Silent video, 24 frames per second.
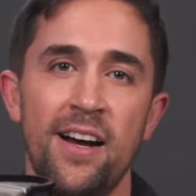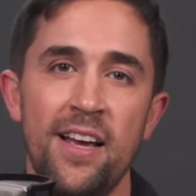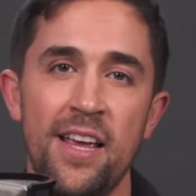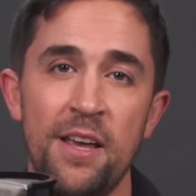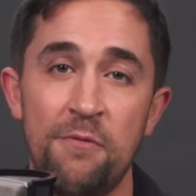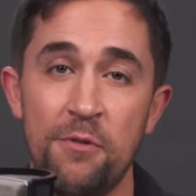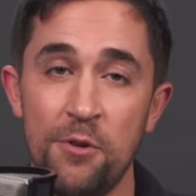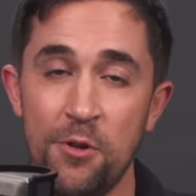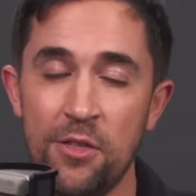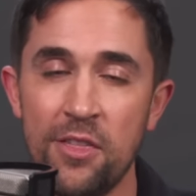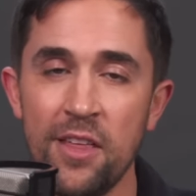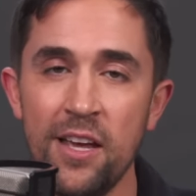
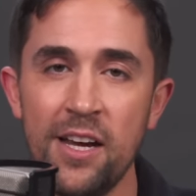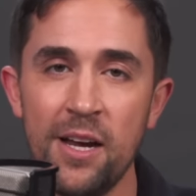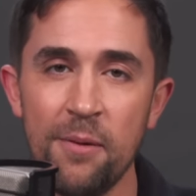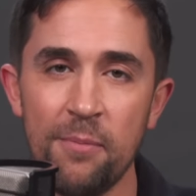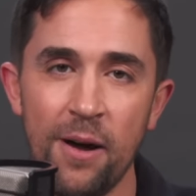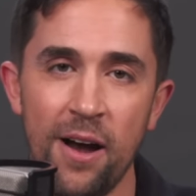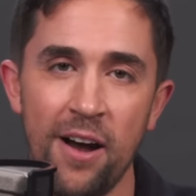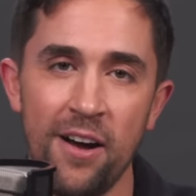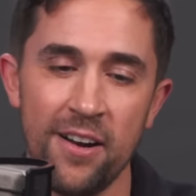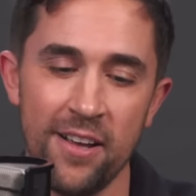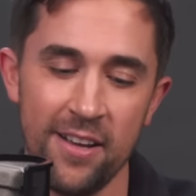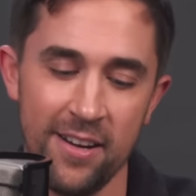if you think
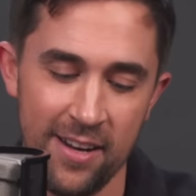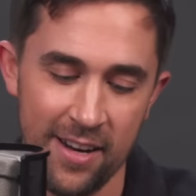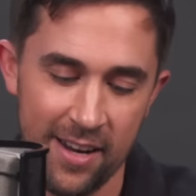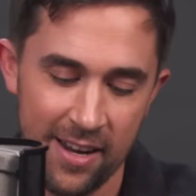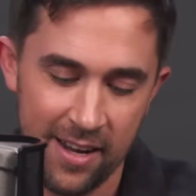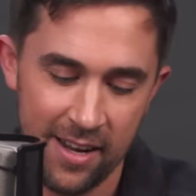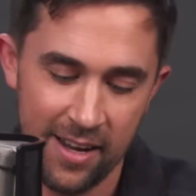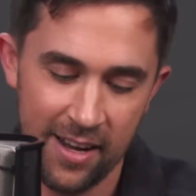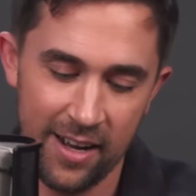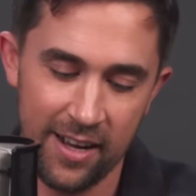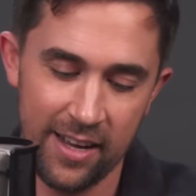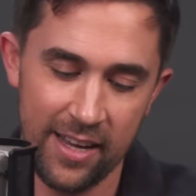about it,
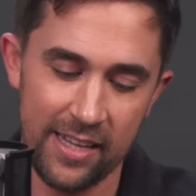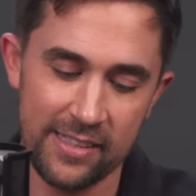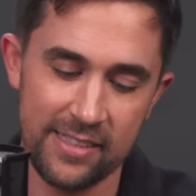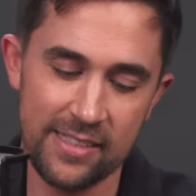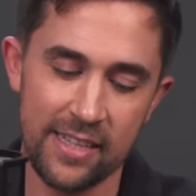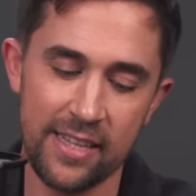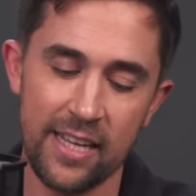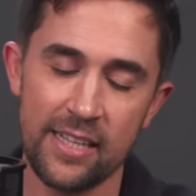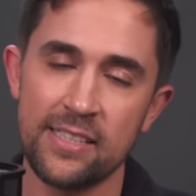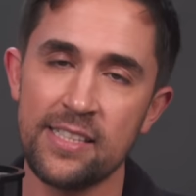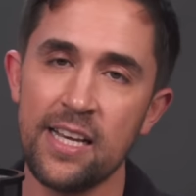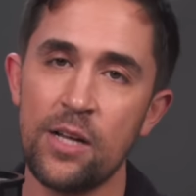is
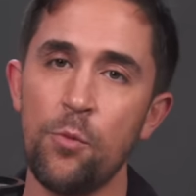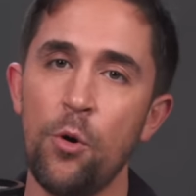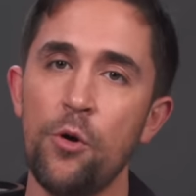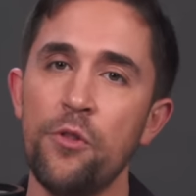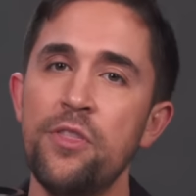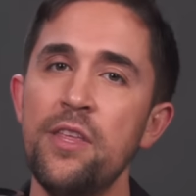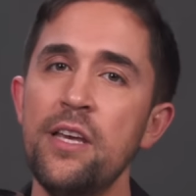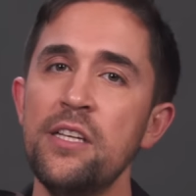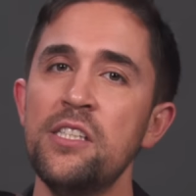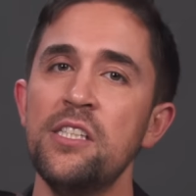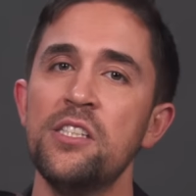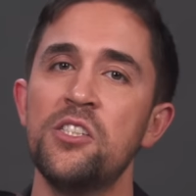that they said, well,
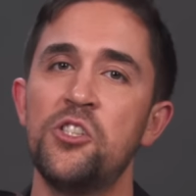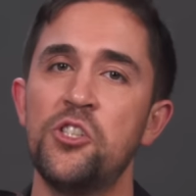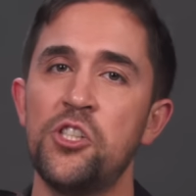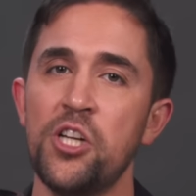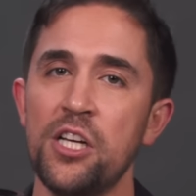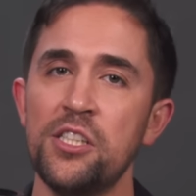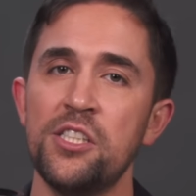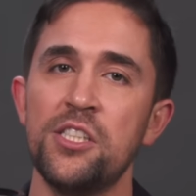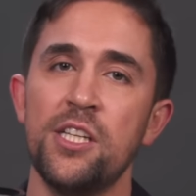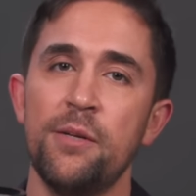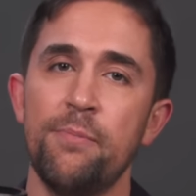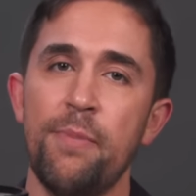this is
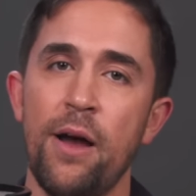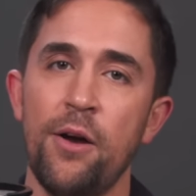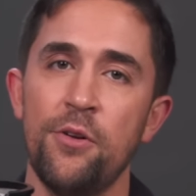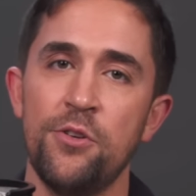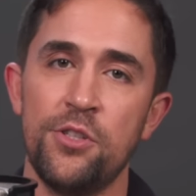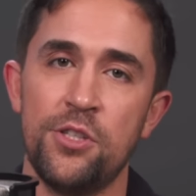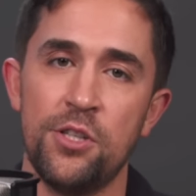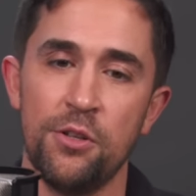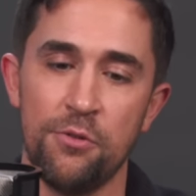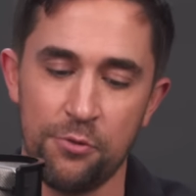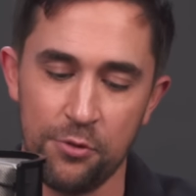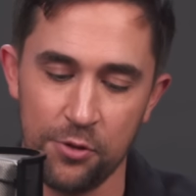just
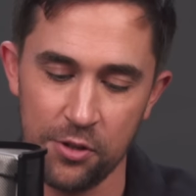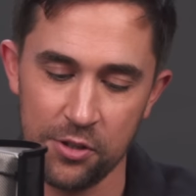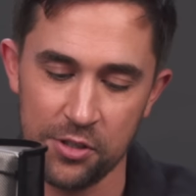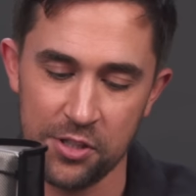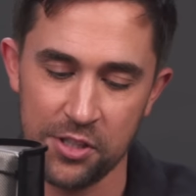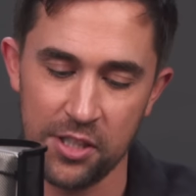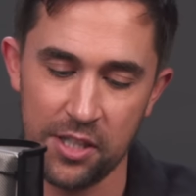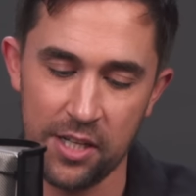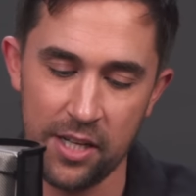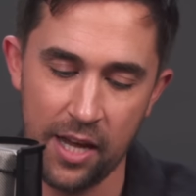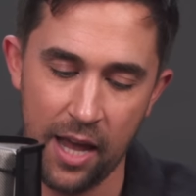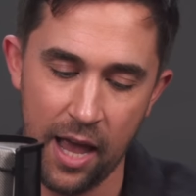about
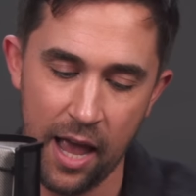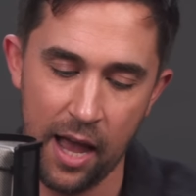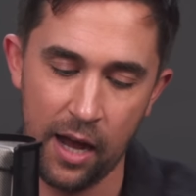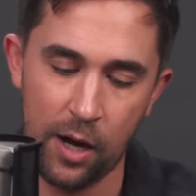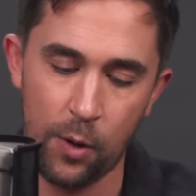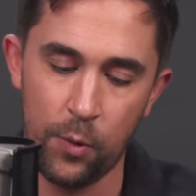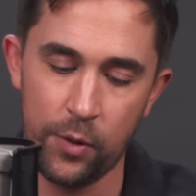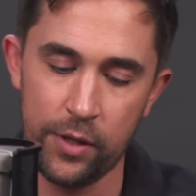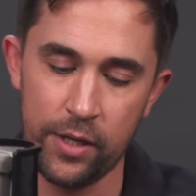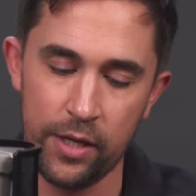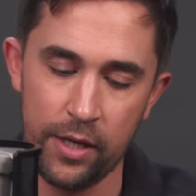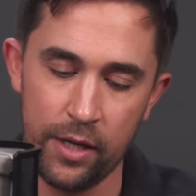diversity,
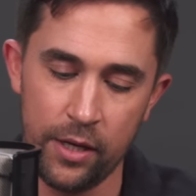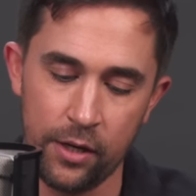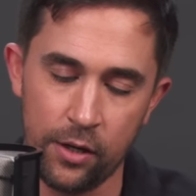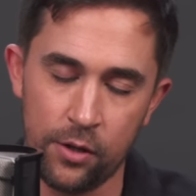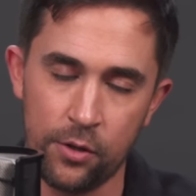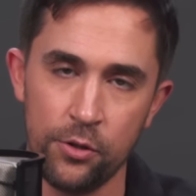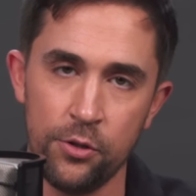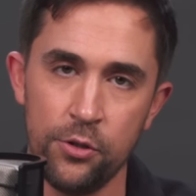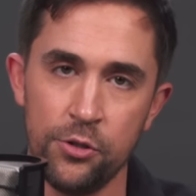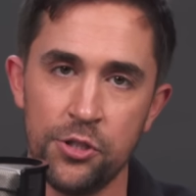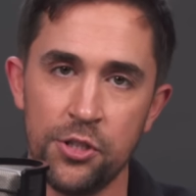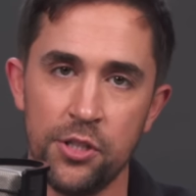equity,
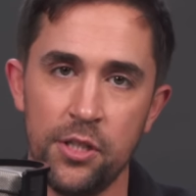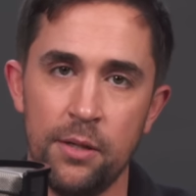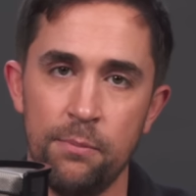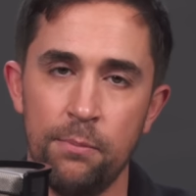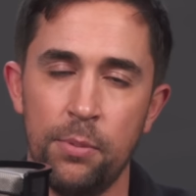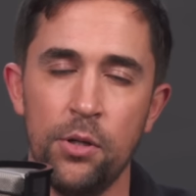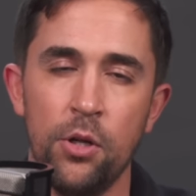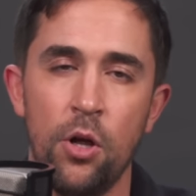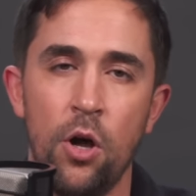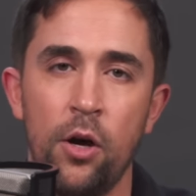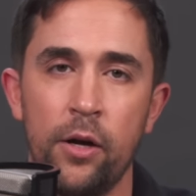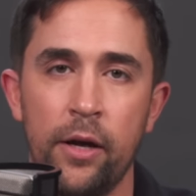inclusion, and
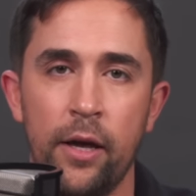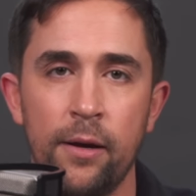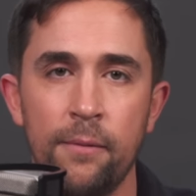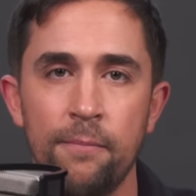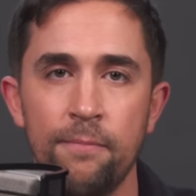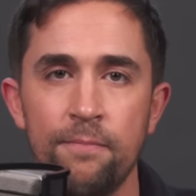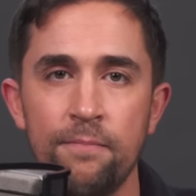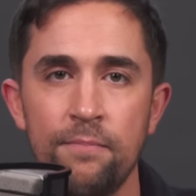belonging.